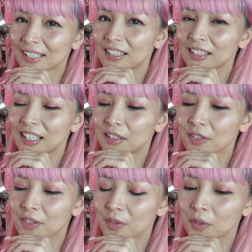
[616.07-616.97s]
And I
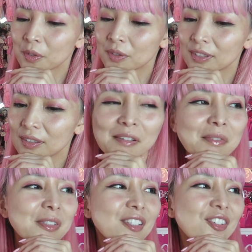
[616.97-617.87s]
also, I'm
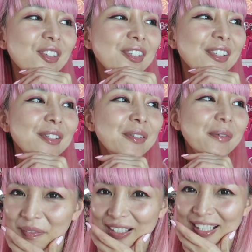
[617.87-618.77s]
gonna show you
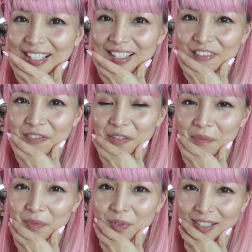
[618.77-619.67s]
what I got
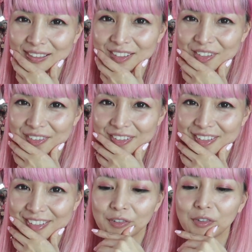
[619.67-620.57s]
from Trader Joe's
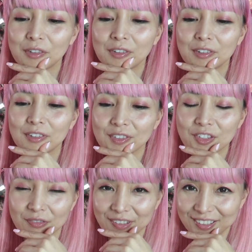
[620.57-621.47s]
for
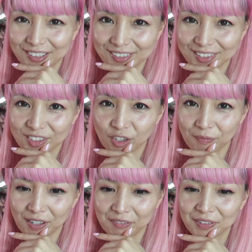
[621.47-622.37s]
souvenirs to
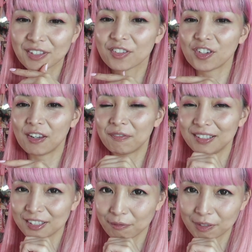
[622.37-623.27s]
Japan because
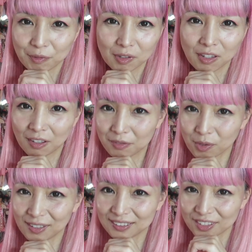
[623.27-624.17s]
Japanese people love
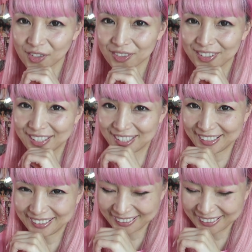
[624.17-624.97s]
Trader Joe's.